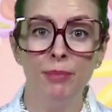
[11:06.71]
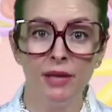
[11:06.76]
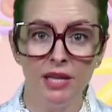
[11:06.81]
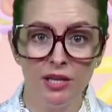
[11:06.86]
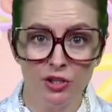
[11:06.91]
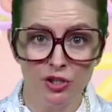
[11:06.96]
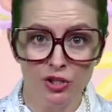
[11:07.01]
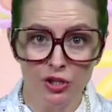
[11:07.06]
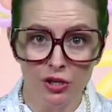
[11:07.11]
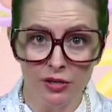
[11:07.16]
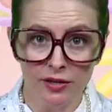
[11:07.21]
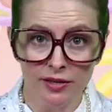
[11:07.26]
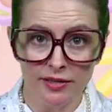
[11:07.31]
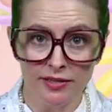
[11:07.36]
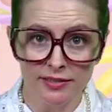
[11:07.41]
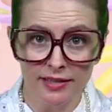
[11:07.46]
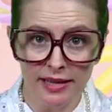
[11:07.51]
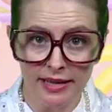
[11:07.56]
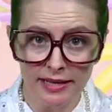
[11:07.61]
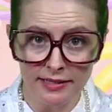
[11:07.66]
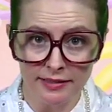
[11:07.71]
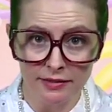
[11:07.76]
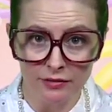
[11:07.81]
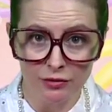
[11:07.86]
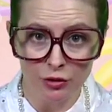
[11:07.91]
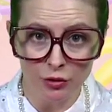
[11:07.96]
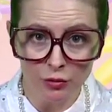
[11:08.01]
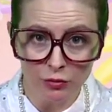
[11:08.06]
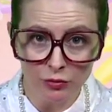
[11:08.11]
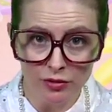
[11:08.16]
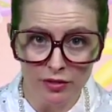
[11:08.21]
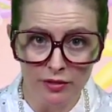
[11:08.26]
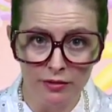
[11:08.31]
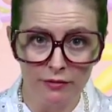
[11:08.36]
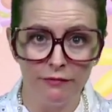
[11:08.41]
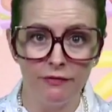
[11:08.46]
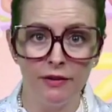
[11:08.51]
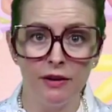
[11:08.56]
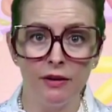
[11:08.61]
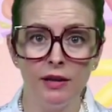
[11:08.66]
be sure to stay tuned to the
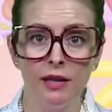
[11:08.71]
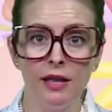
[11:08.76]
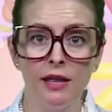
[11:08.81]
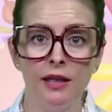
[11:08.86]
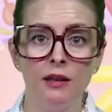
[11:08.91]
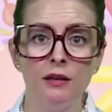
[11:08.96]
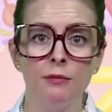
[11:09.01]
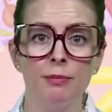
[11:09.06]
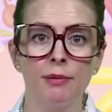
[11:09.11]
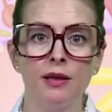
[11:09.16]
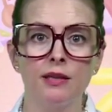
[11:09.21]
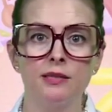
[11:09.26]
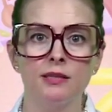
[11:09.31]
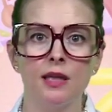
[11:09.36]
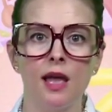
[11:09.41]
very end because